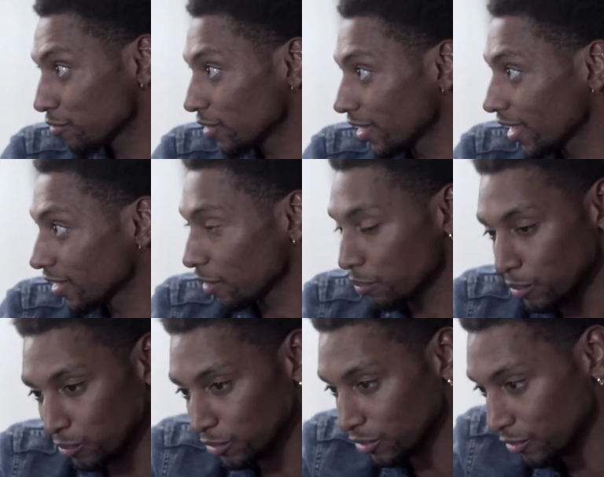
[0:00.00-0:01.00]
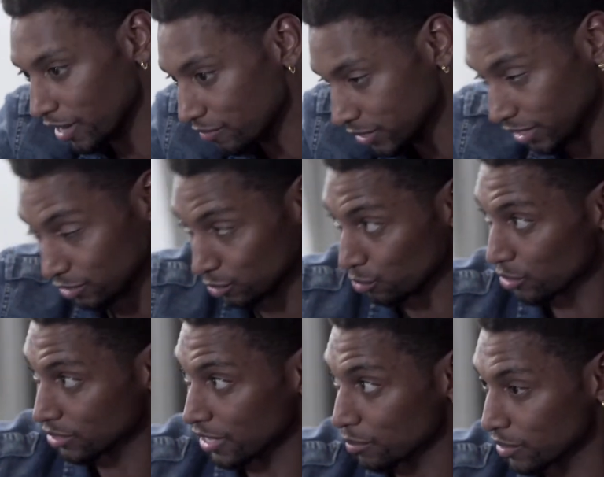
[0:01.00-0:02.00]
I feel like the people gonna gravitate
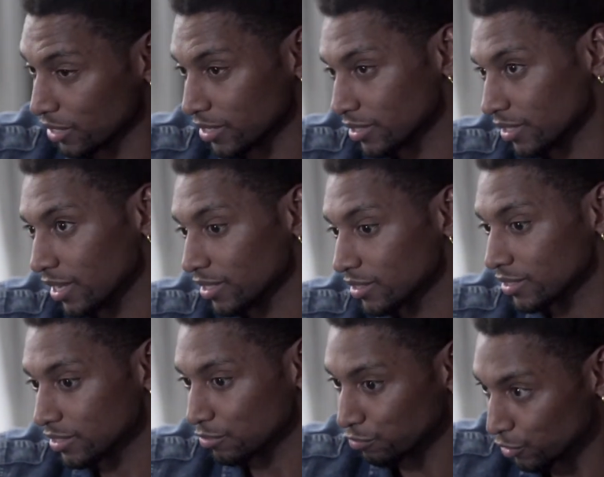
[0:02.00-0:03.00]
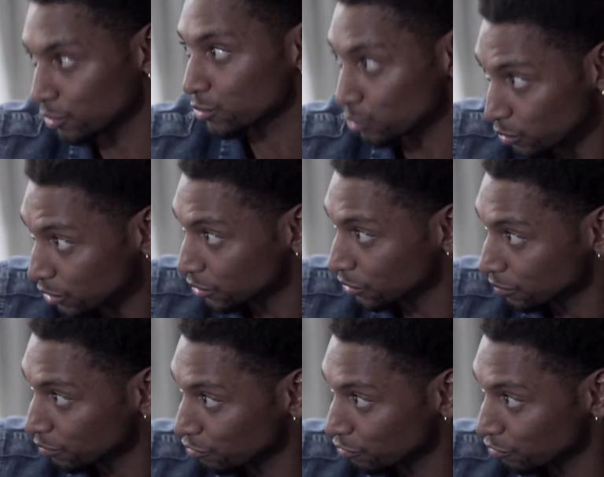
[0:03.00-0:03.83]
towards that because they like this shit. It feels real.